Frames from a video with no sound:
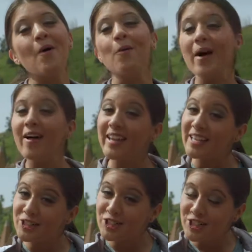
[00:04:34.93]
Well,
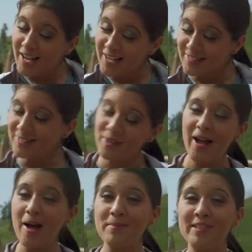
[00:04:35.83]
it just so
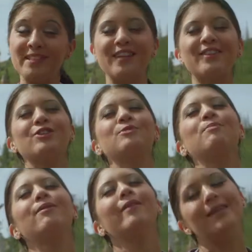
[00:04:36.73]
happens that there's
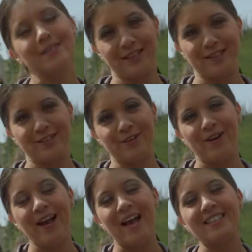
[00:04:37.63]
plenty to do
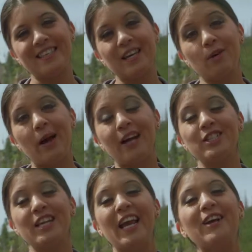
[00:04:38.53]
at Ski
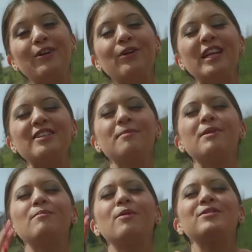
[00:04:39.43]
Apache, including some
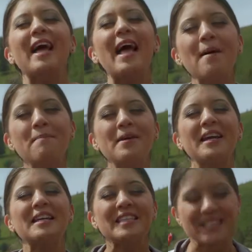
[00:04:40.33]
of the most epic
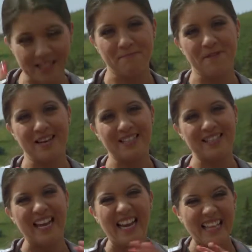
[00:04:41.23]
zip lines
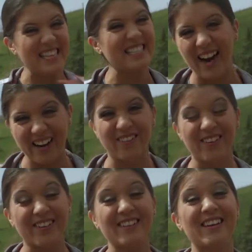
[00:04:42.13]
in the entire
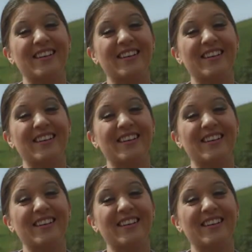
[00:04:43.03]
world.